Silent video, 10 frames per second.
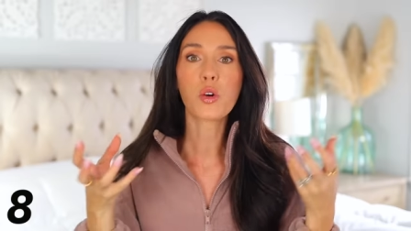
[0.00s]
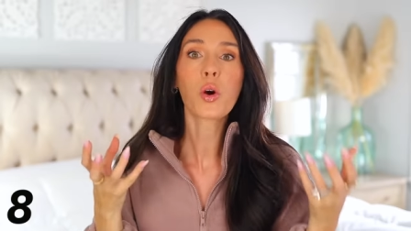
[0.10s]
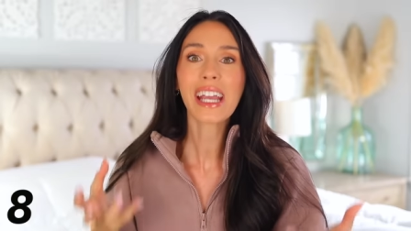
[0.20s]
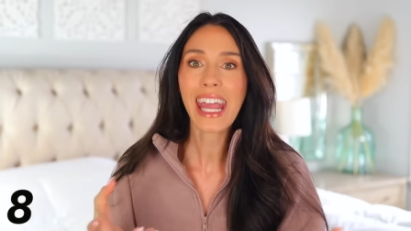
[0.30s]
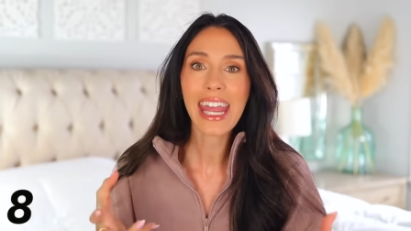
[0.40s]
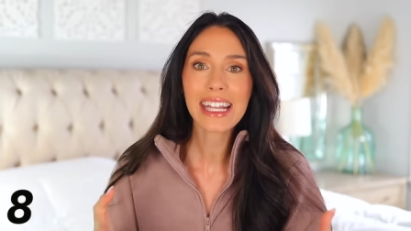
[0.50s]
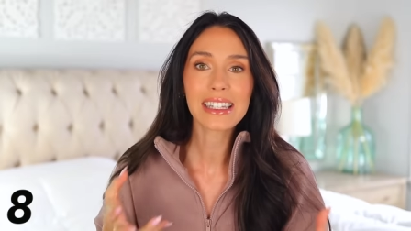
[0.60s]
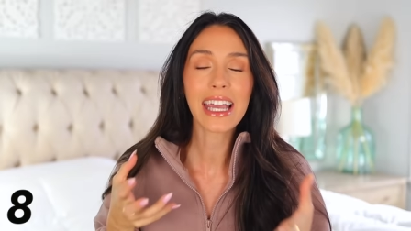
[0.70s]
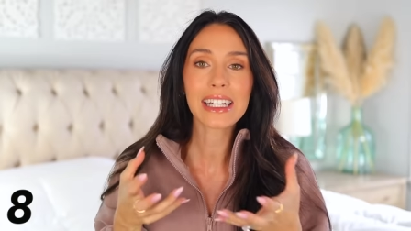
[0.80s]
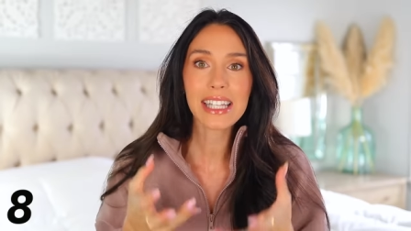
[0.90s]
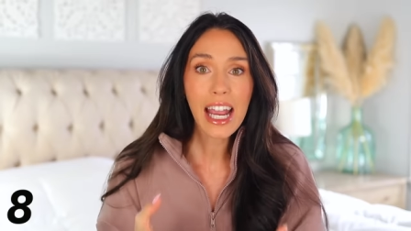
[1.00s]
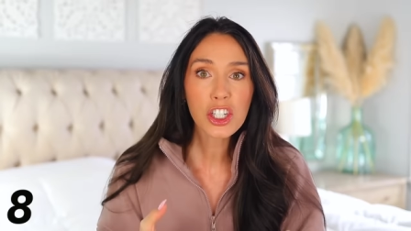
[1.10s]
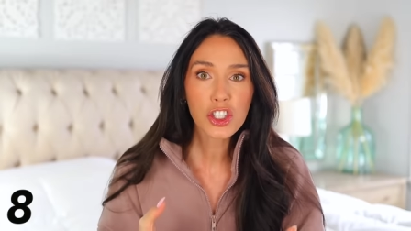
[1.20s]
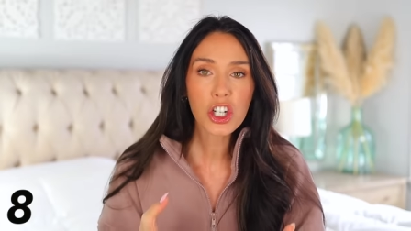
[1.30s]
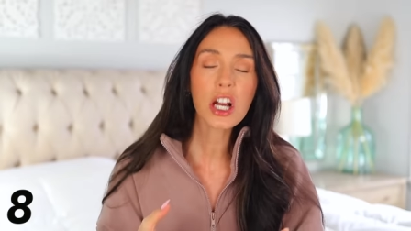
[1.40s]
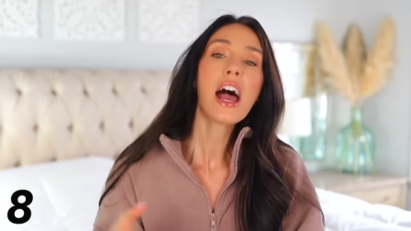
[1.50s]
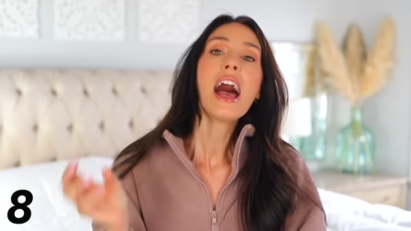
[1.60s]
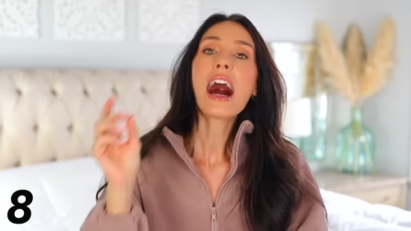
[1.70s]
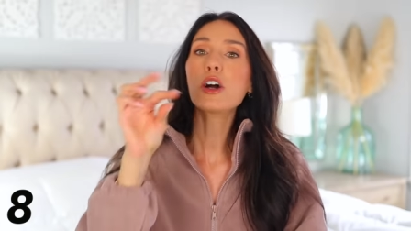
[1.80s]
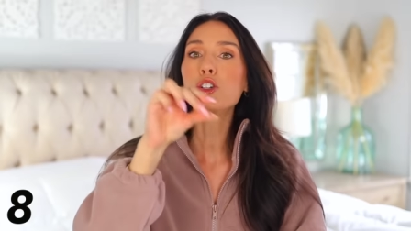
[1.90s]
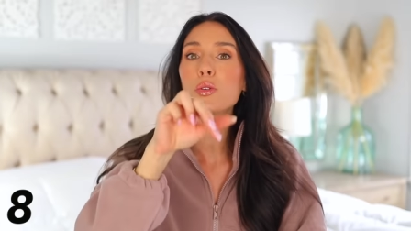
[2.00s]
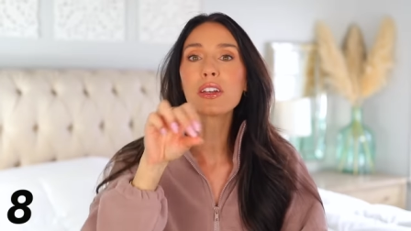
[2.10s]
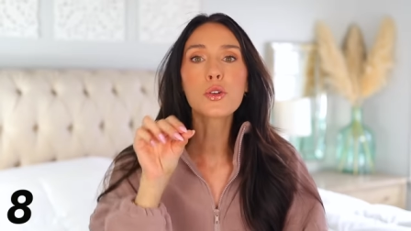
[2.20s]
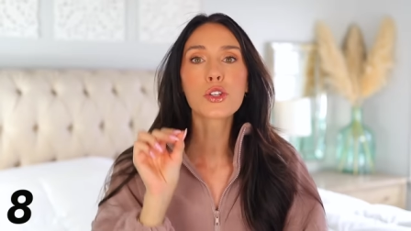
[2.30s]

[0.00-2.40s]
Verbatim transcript: or cake-like texture. I'll do a little